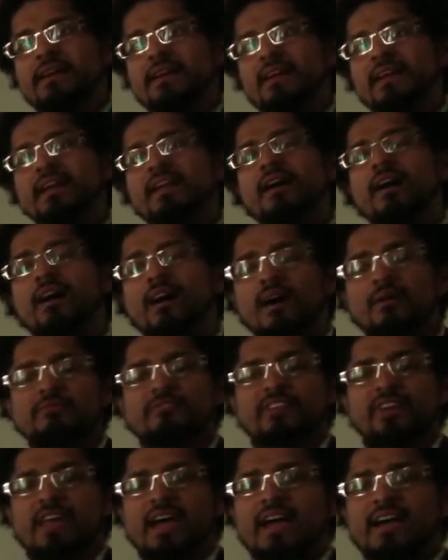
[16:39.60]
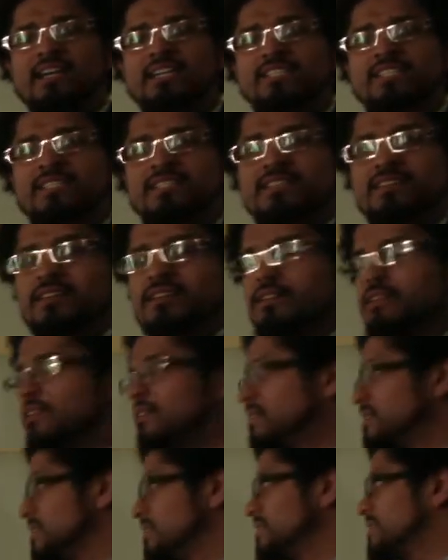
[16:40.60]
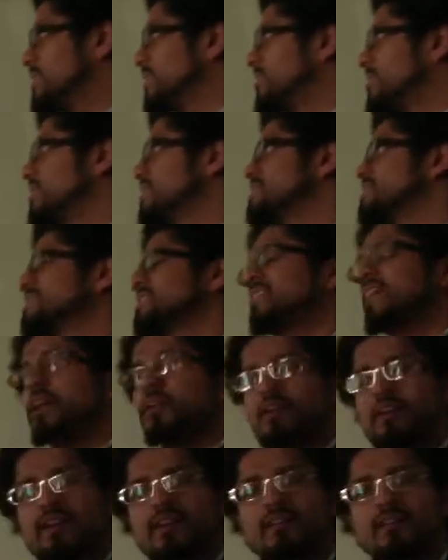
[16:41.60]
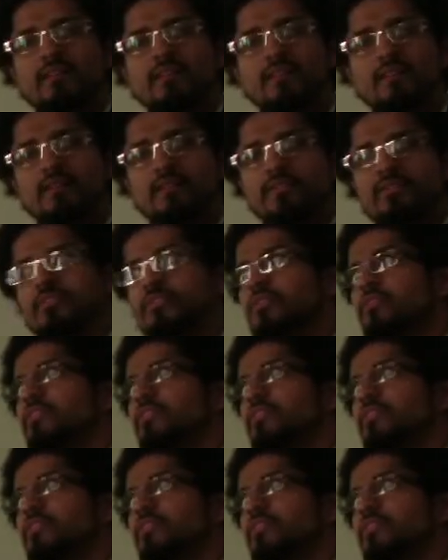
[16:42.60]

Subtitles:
in harmful acts, there is this area, there